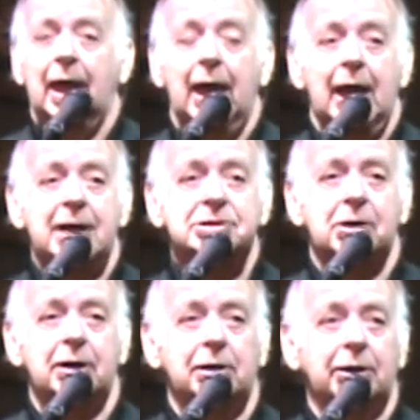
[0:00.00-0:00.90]
I
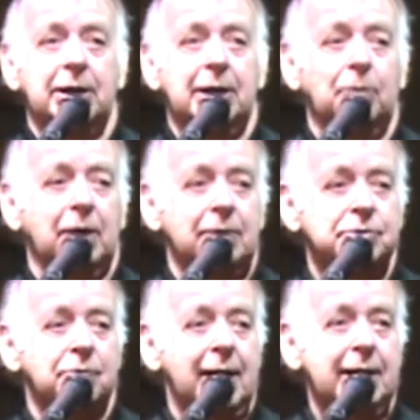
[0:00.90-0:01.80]
started looking at what I
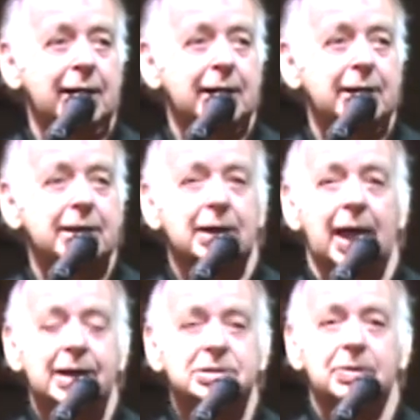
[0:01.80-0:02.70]
was writing and I didn't
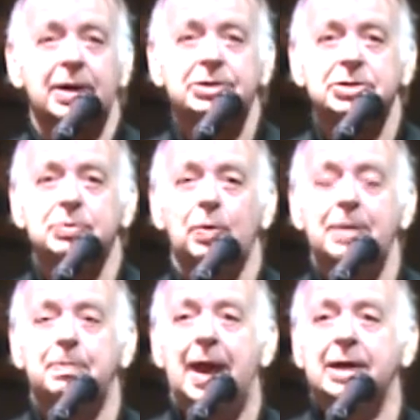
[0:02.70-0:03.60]
like, so I just
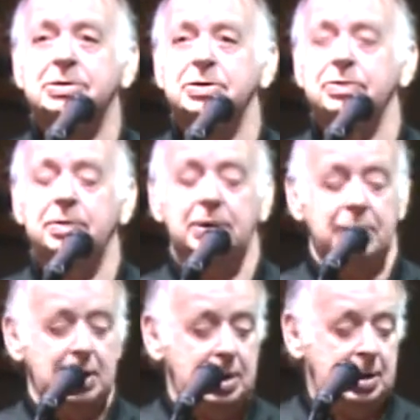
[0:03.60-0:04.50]
went back to
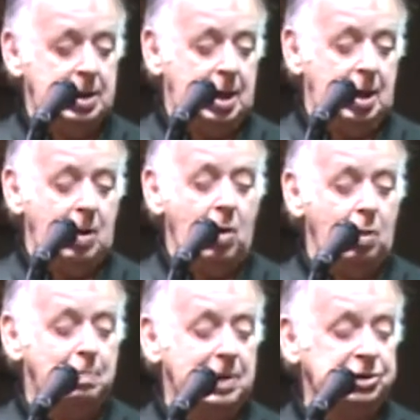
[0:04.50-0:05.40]
a
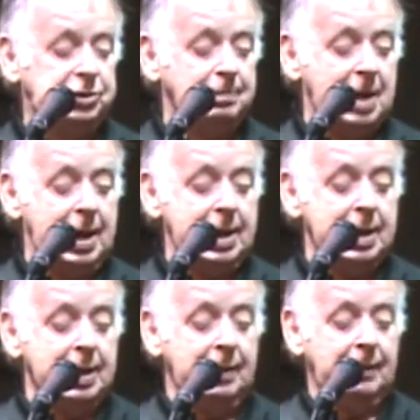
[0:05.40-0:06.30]
whole bunch of my
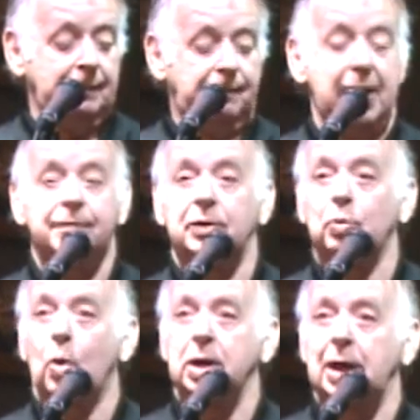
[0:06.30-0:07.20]
uh,
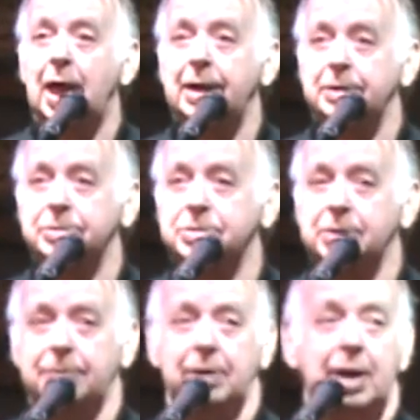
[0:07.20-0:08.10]
favorite
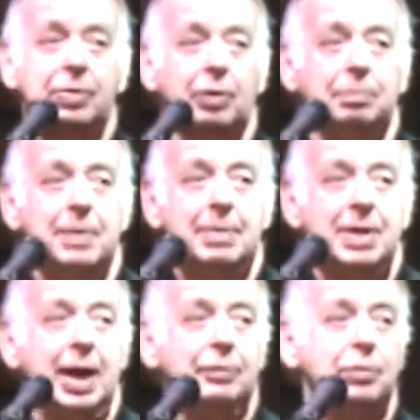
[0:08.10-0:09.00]
one-liners that I thought
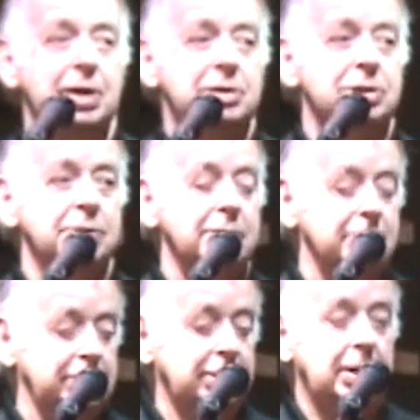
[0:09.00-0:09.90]
maybe I'd read to
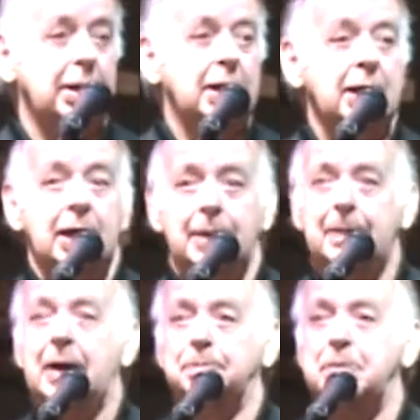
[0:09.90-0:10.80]
you
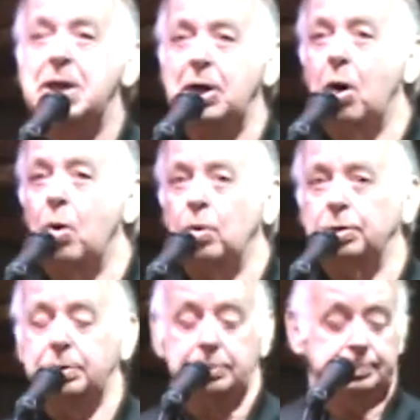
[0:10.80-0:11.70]
about being
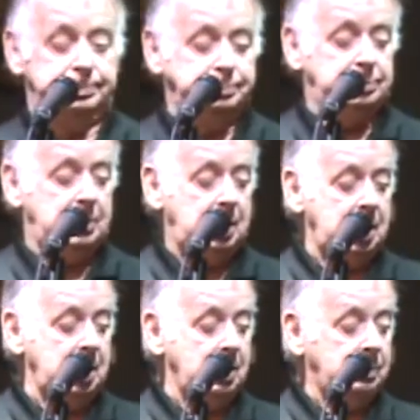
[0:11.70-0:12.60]
old,
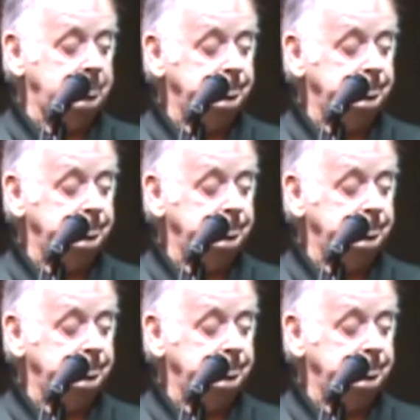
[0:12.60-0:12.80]
you know.